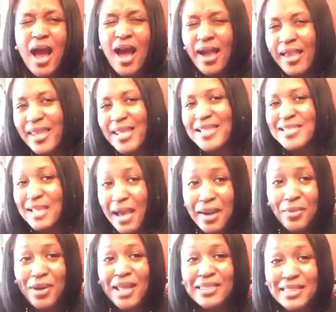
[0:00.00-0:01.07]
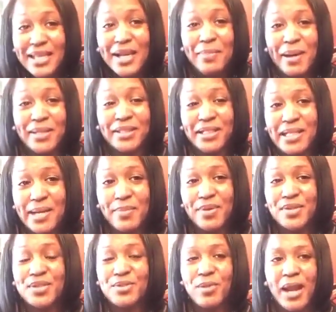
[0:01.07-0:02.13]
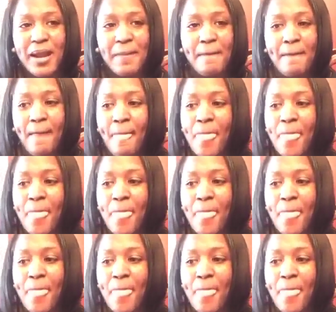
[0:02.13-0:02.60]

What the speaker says: I get excited when I think about the numbers, right?